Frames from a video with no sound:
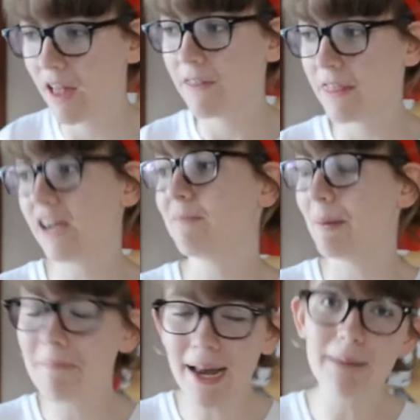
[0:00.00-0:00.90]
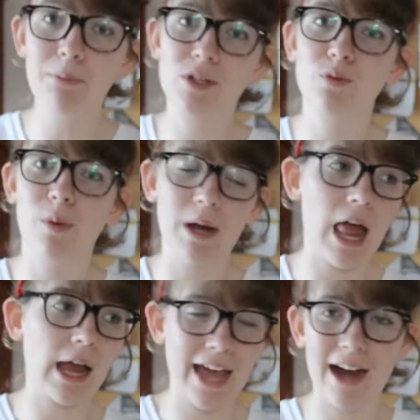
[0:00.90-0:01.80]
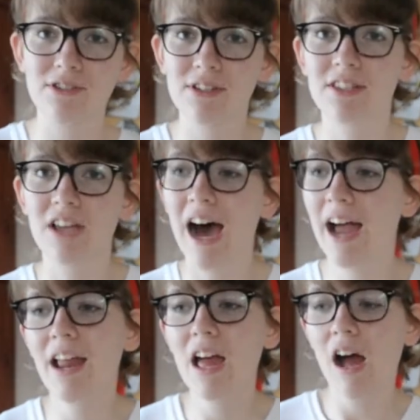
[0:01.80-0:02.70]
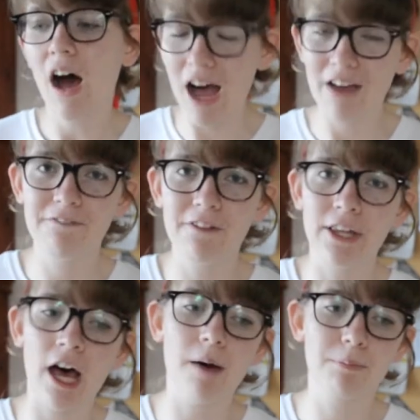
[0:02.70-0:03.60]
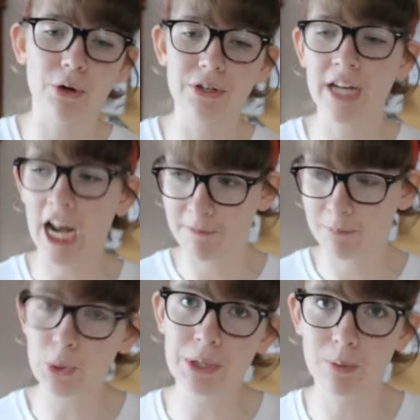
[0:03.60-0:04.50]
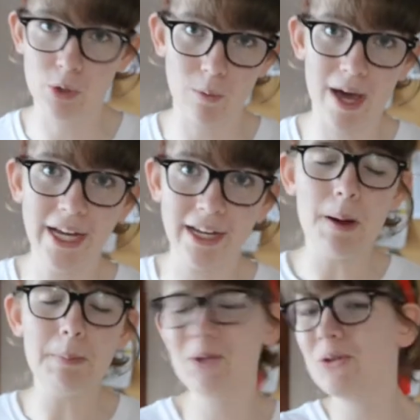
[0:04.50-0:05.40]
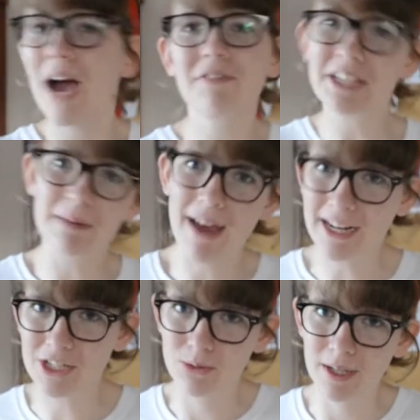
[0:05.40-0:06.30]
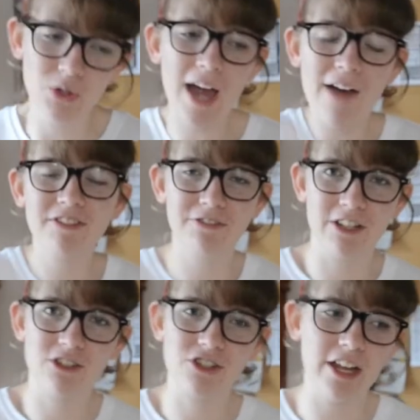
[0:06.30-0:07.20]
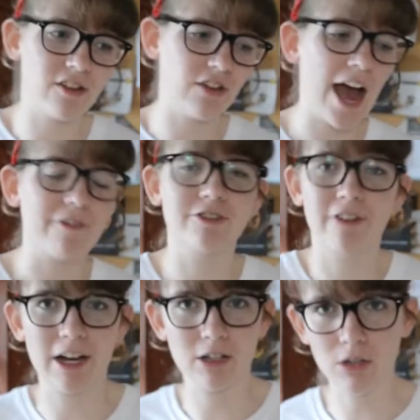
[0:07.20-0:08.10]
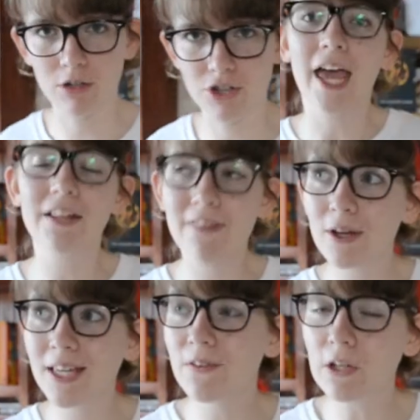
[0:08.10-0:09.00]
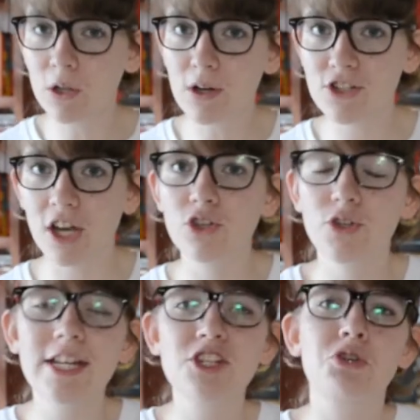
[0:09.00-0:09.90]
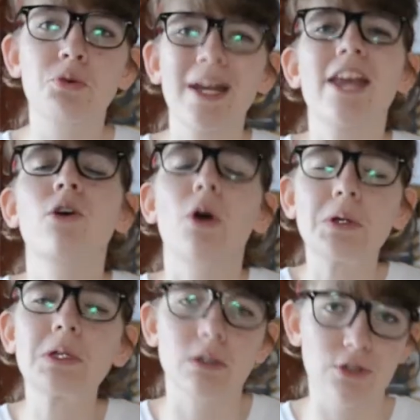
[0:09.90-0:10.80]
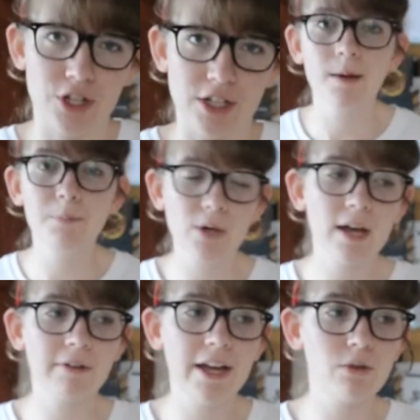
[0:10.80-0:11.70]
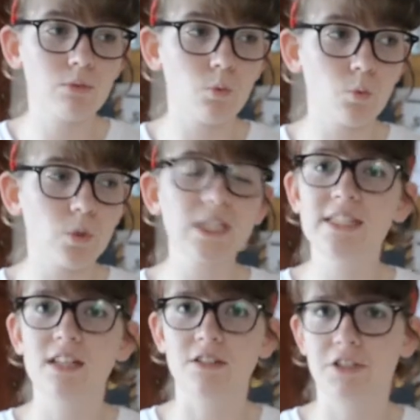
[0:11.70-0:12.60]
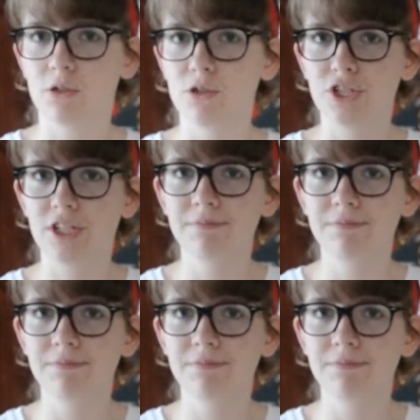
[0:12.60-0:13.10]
There have been many books where a character has died, I felt heartbroken and I put the book away. But you have to come back to it. You have to finish it and you have to find closure. And if they don't give you closure, you need to create your own closure. A book I read really sucked at closure.